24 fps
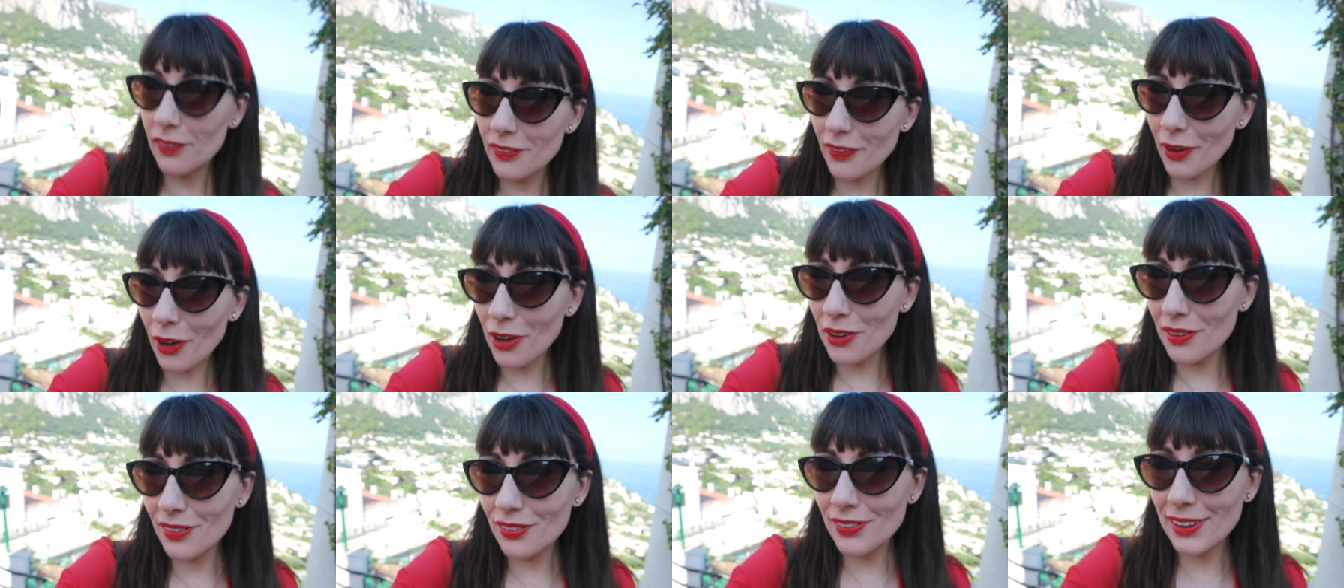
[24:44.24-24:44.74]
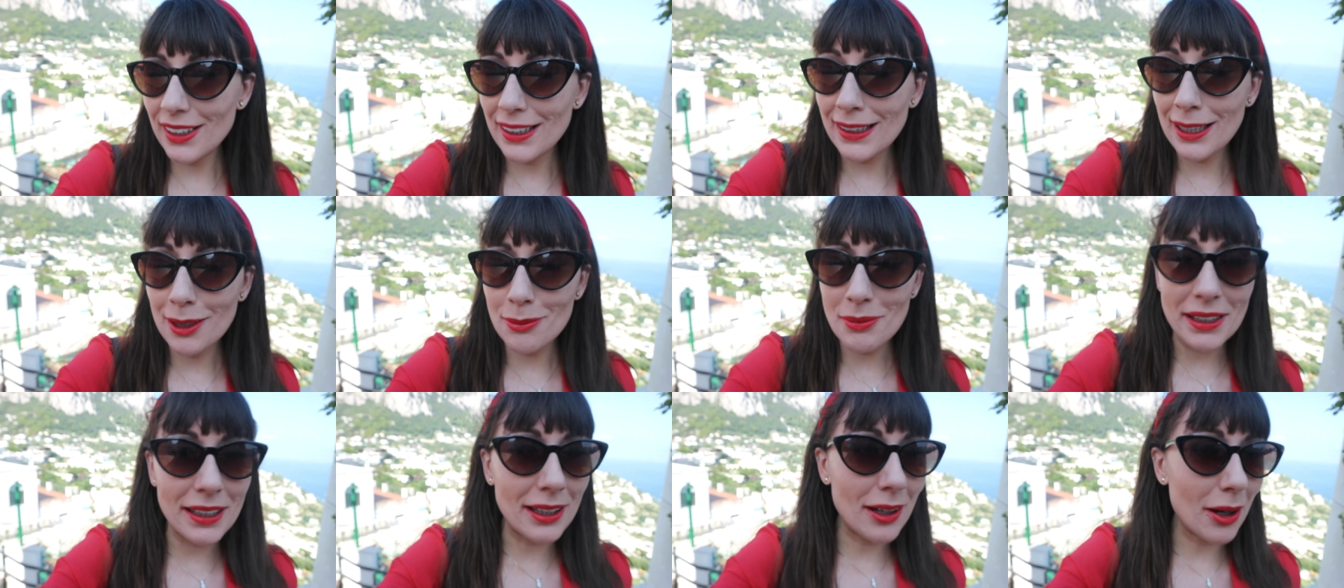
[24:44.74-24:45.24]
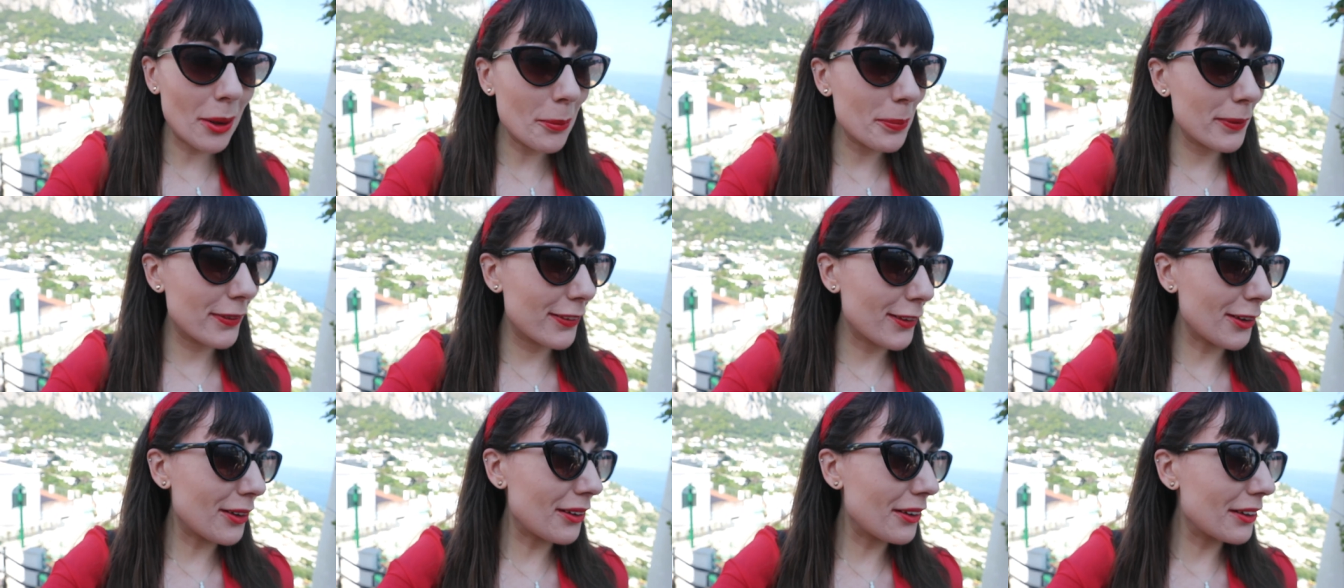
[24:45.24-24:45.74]
So hopefully they'll make it up
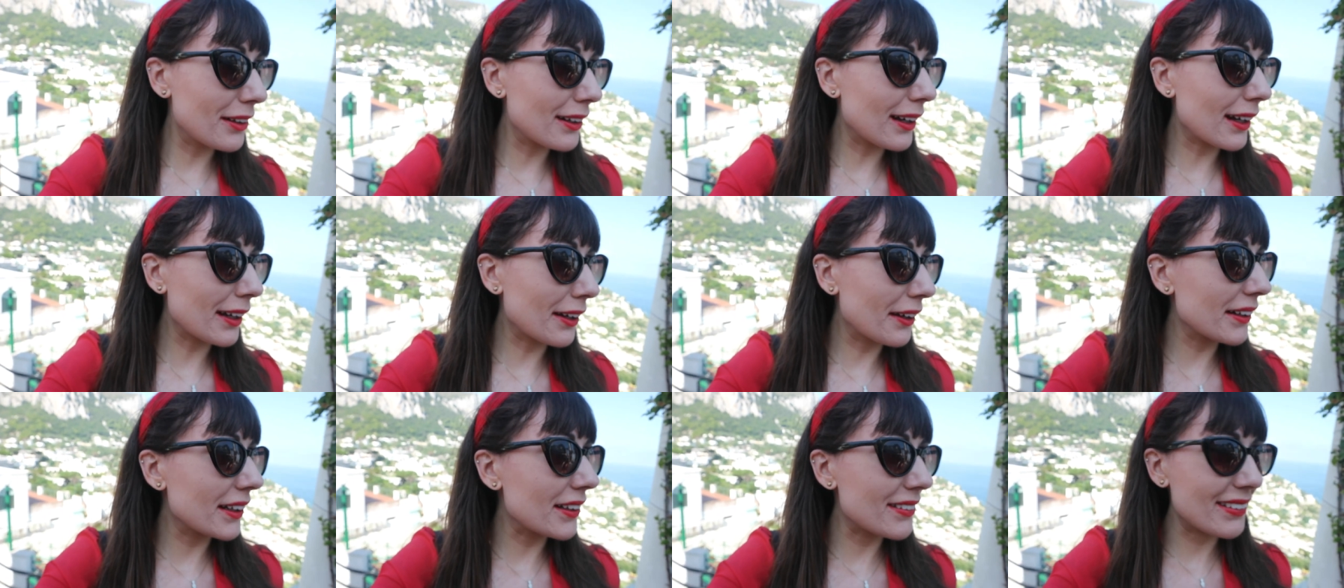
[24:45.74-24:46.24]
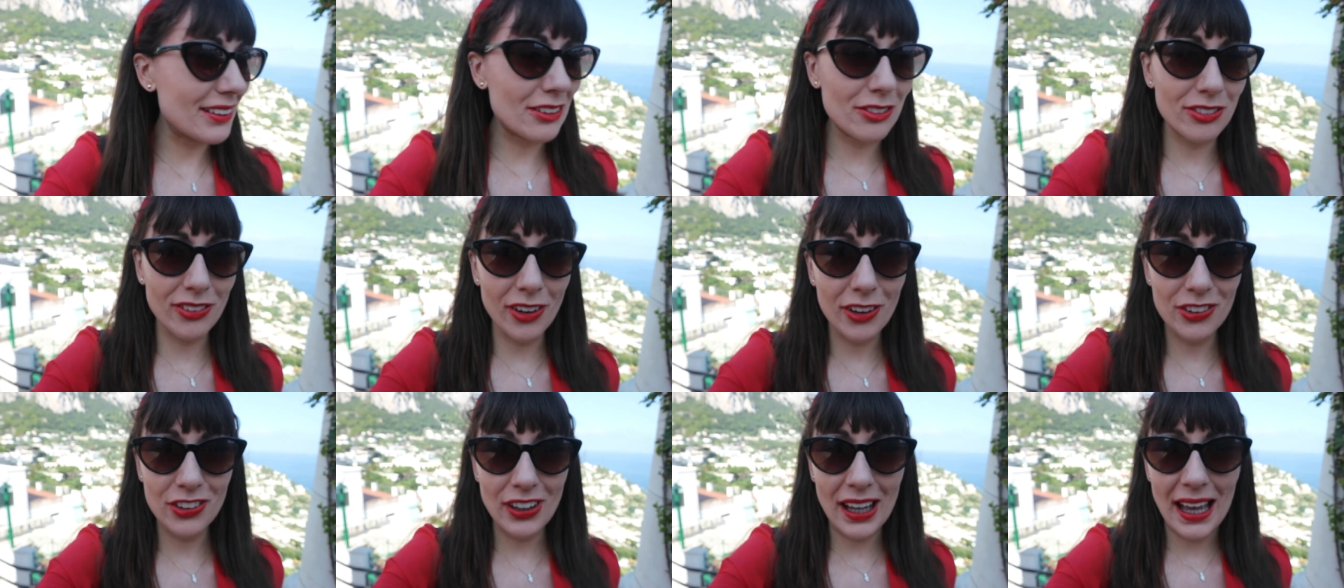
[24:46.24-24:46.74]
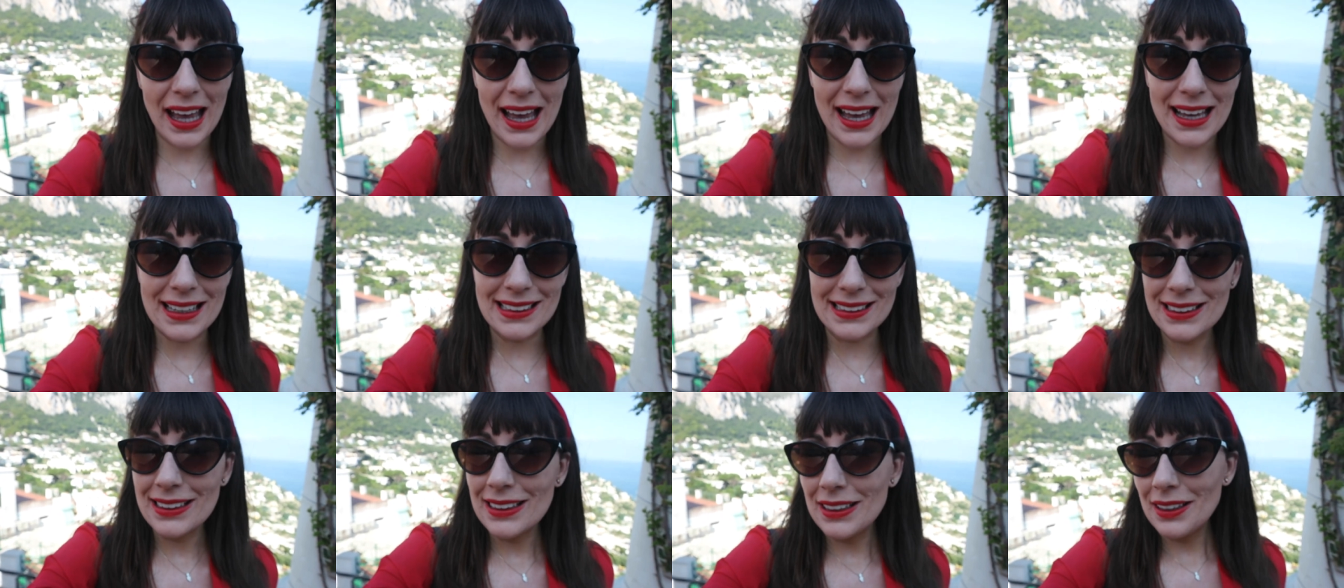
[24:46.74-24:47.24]
soon. I kind of did rush
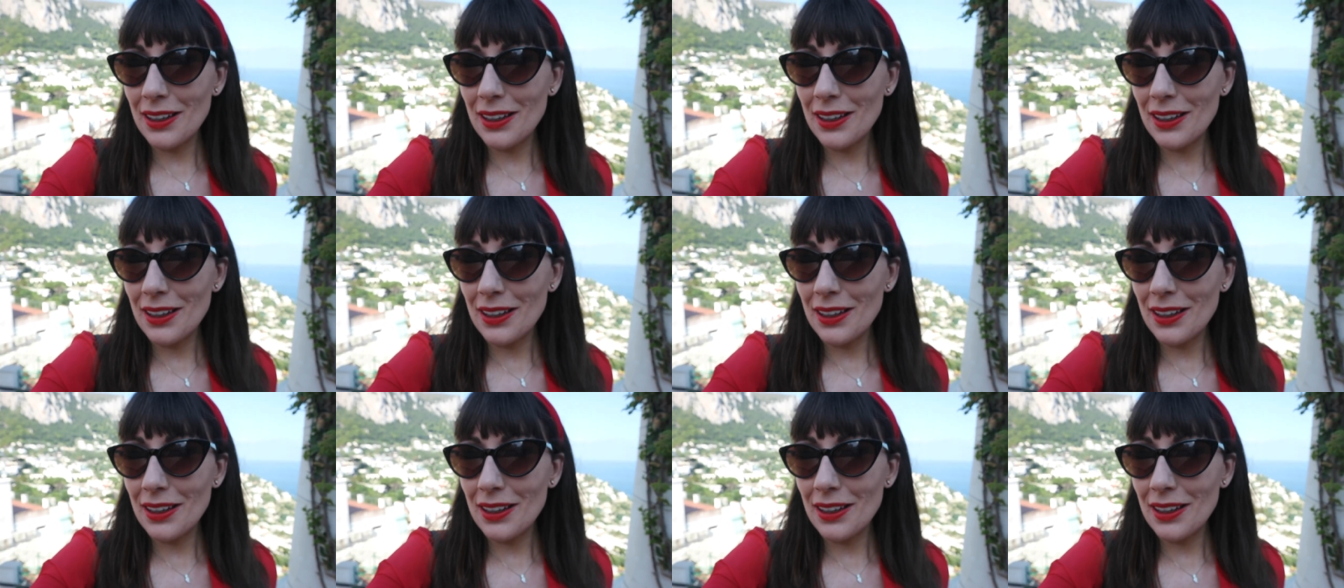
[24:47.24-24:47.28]
ahead.